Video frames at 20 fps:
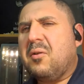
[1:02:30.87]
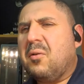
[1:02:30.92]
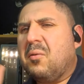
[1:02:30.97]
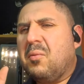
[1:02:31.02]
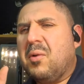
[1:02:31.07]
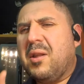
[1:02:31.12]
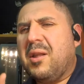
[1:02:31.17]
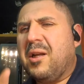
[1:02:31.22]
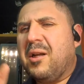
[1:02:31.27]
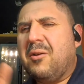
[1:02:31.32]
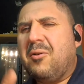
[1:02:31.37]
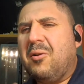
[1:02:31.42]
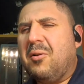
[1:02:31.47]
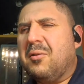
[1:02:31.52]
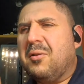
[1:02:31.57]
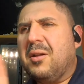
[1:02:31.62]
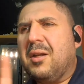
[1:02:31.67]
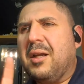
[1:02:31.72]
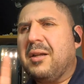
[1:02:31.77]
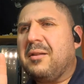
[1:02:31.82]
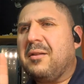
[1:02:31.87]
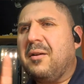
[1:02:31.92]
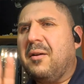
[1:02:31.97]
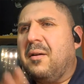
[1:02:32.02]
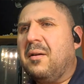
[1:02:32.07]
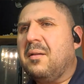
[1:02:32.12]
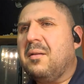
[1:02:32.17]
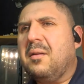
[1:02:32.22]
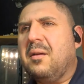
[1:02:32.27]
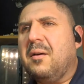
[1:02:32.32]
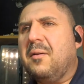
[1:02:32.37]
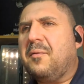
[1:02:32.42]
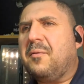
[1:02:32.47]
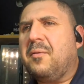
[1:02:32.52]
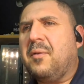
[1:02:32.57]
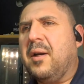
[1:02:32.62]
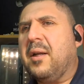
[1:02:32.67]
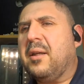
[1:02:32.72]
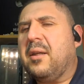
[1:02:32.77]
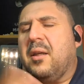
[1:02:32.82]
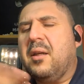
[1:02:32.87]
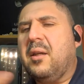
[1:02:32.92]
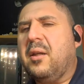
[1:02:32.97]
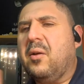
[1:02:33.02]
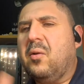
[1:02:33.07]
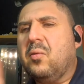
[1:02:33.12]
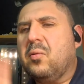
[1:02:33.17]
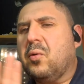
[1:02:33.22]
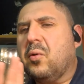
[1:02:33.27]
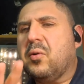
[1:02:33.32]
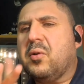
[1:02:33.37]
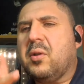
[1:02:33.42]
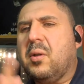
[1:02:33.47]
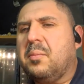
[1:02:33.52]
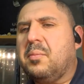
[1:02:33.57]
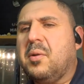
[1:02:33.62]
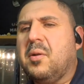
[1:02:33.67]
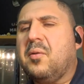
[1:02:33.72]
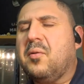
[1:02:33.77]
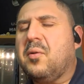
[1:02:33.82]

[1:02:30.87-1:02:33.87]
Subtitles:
what they called like the Franken hilt or something.